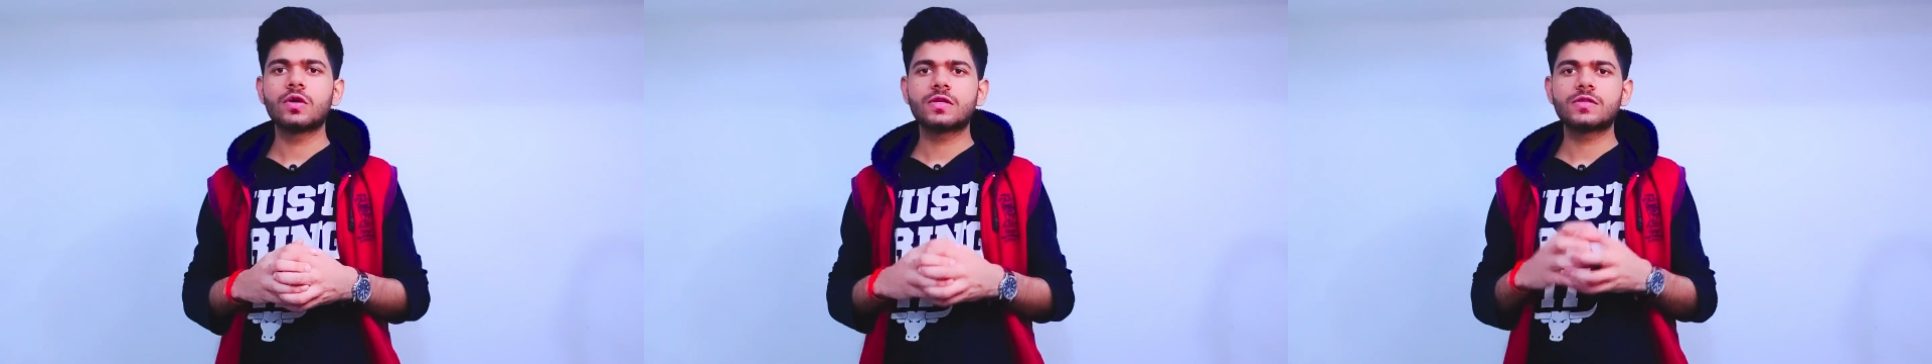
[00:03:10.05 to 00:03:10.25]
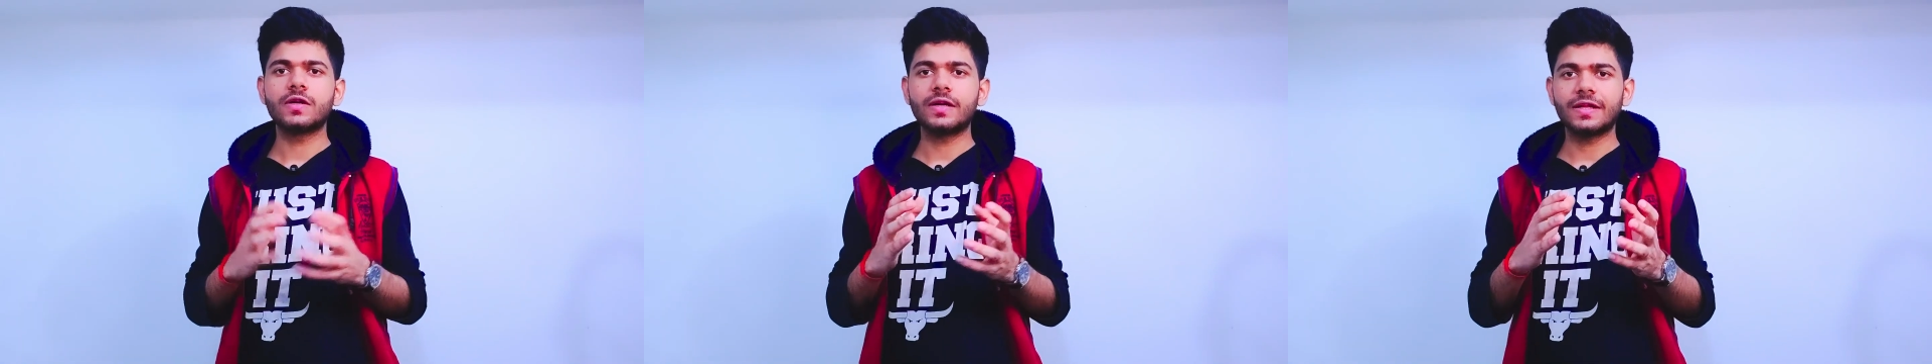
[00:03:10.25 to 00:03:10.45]

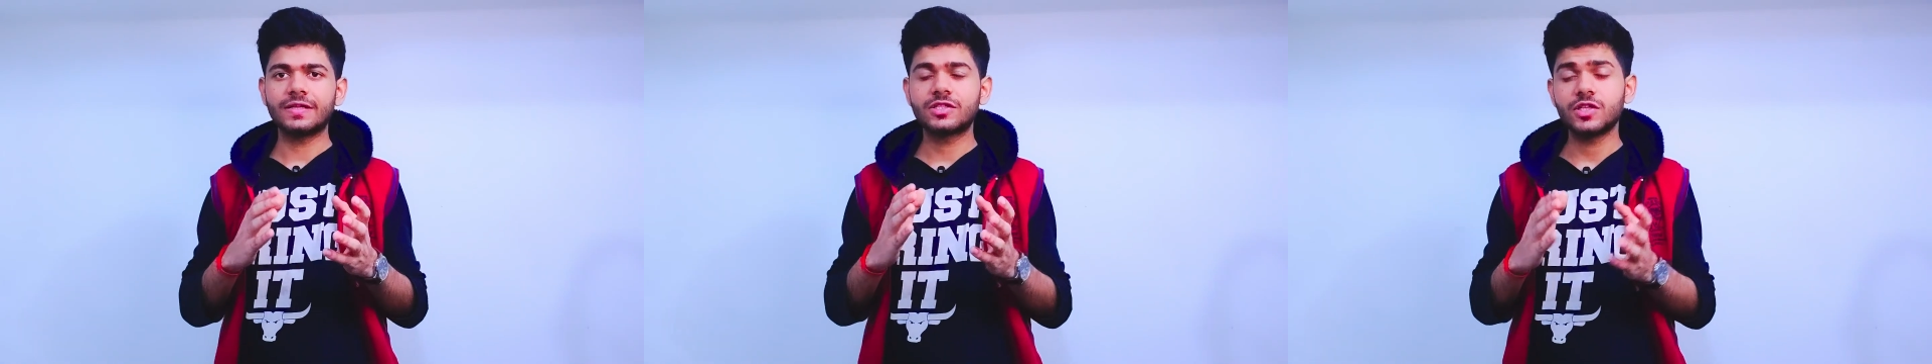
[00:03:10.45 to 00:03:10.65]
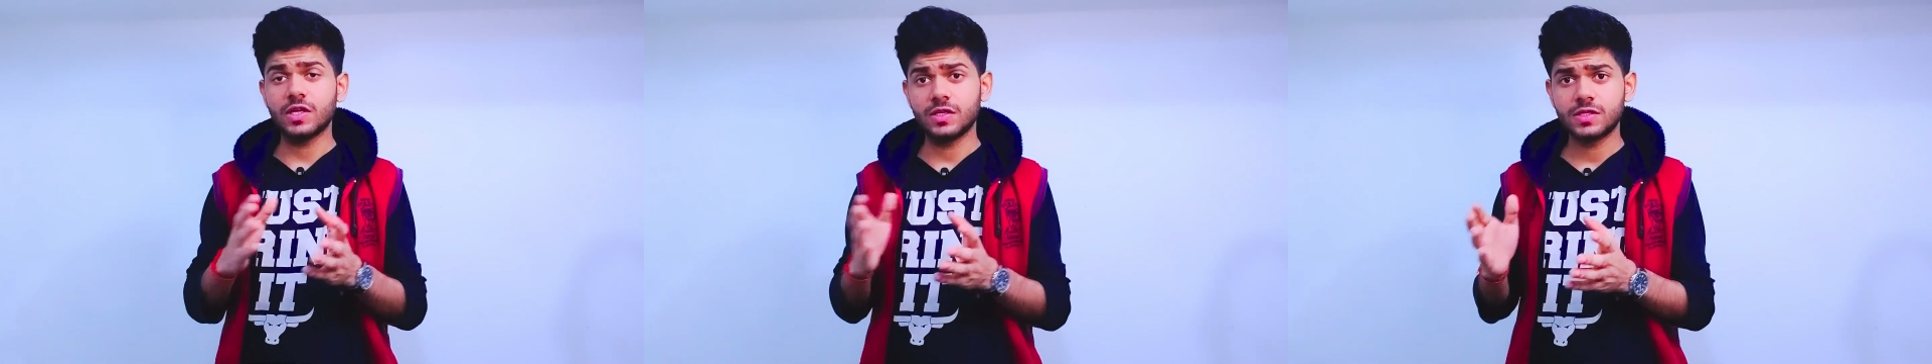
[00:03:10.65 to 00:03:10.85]

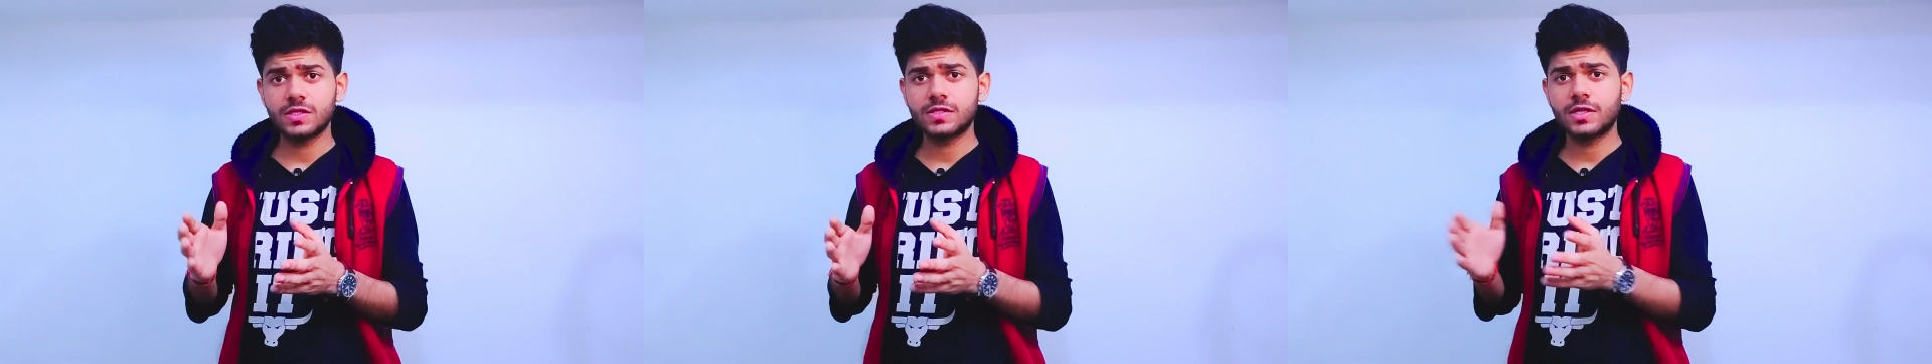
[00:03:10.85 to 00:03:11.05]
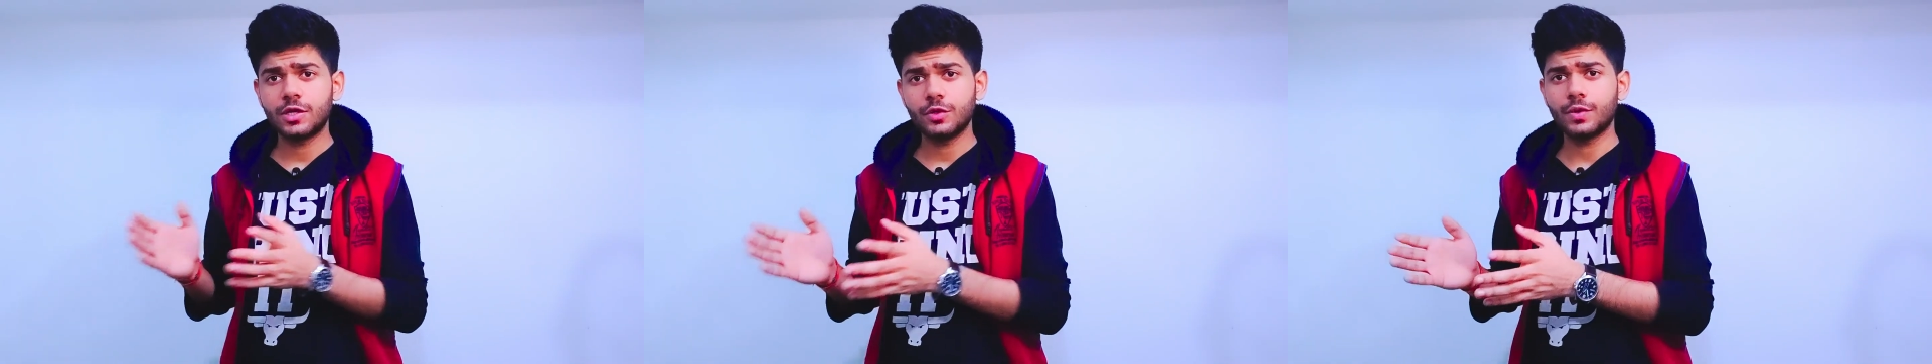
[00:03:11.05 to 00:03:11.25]
certain
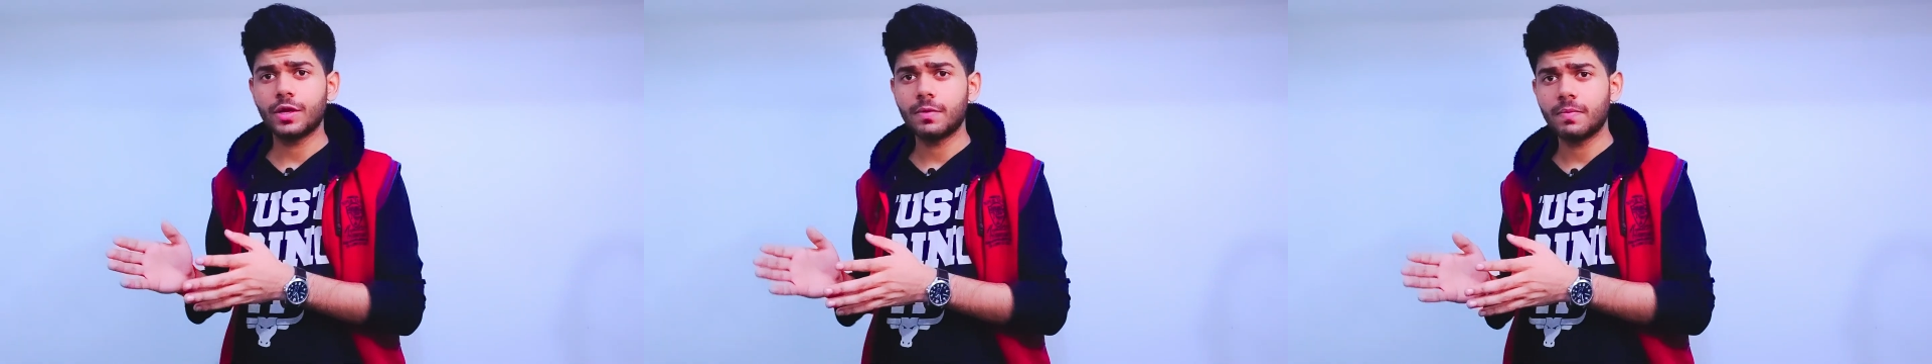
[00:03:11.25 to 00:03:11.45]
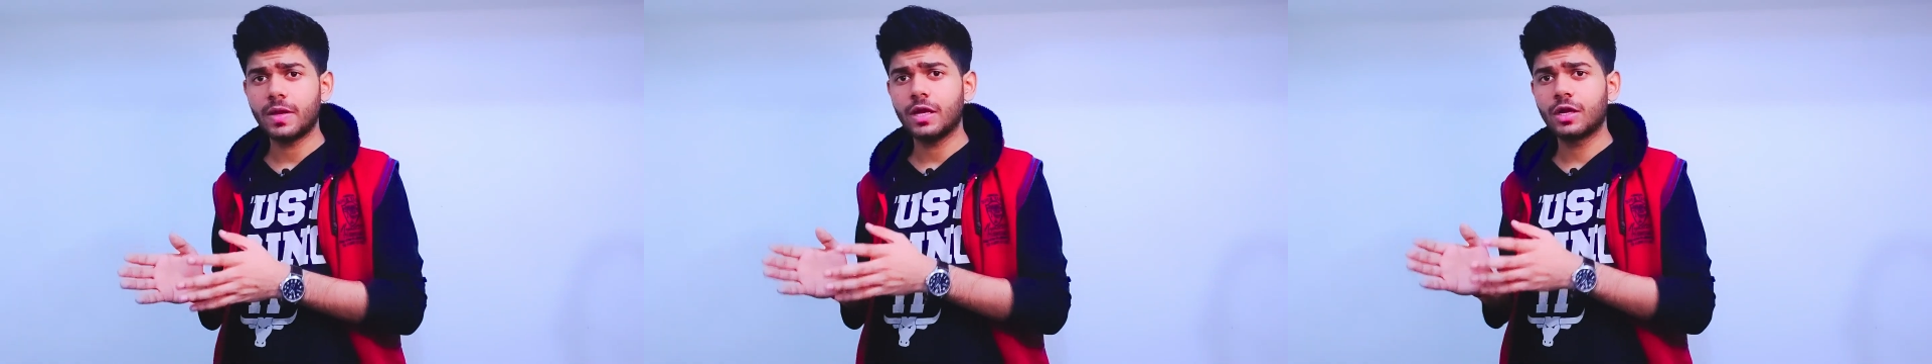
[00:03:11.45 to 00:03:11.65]
changes that you
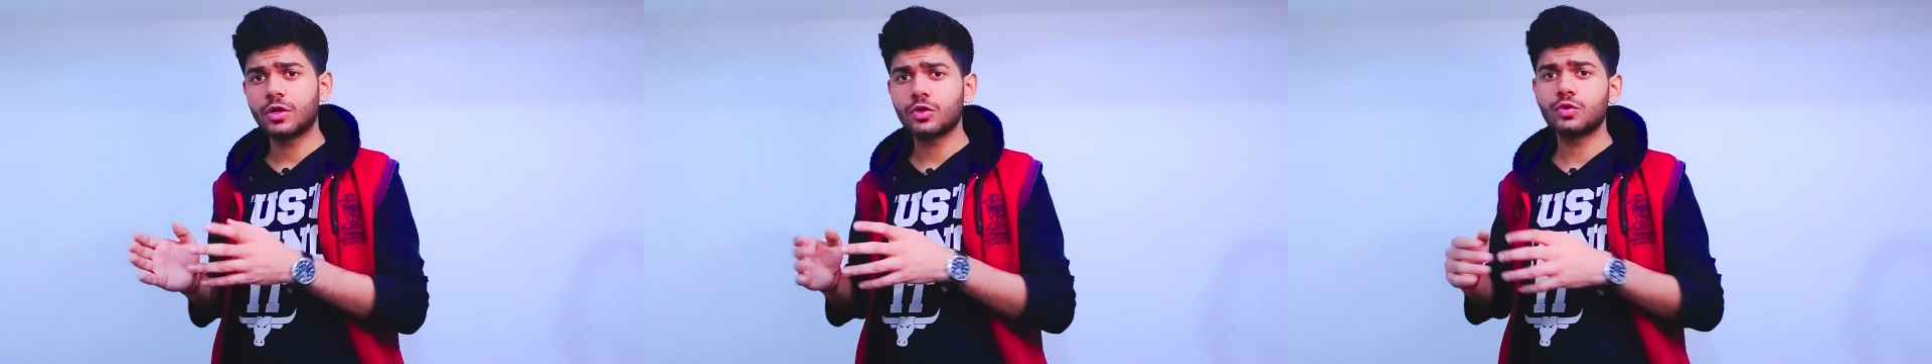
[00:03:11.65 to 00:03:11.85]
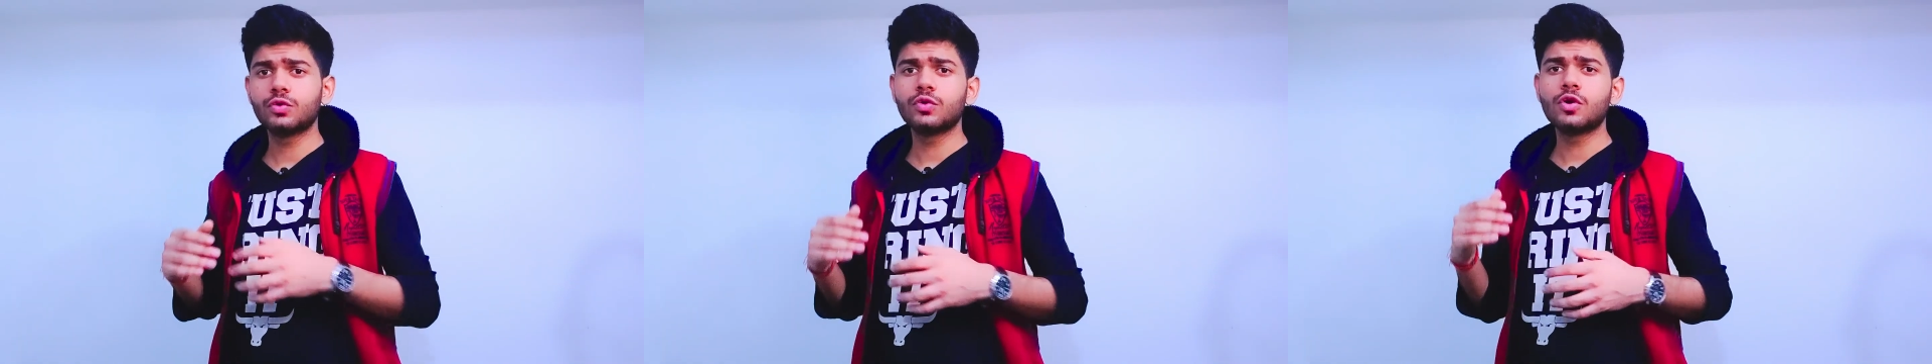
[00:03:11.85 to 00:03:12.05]
can make
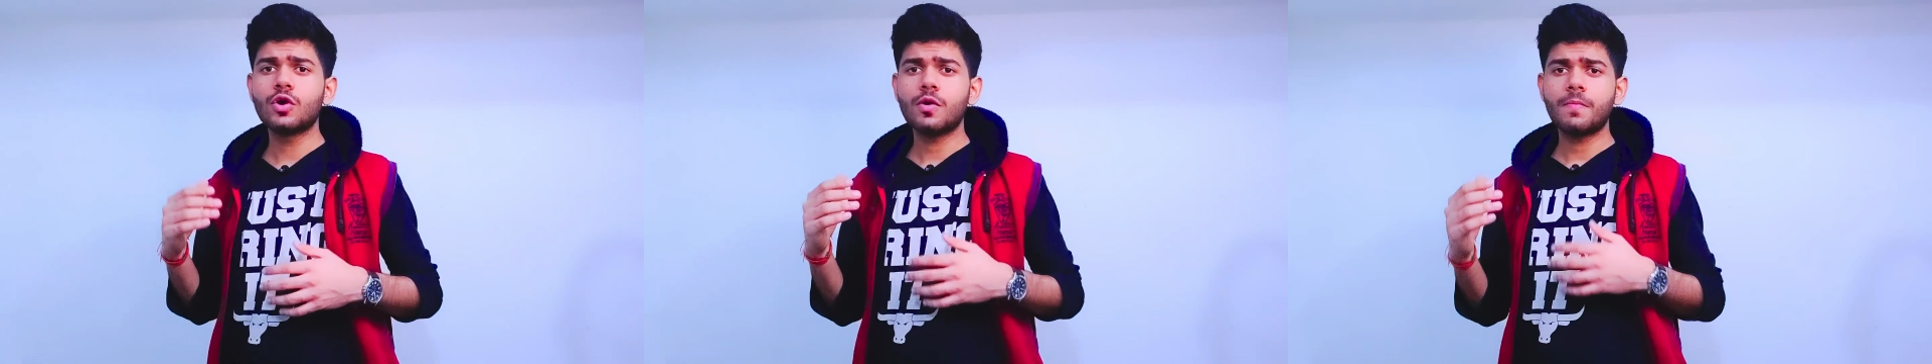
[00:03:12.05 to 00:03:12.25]
to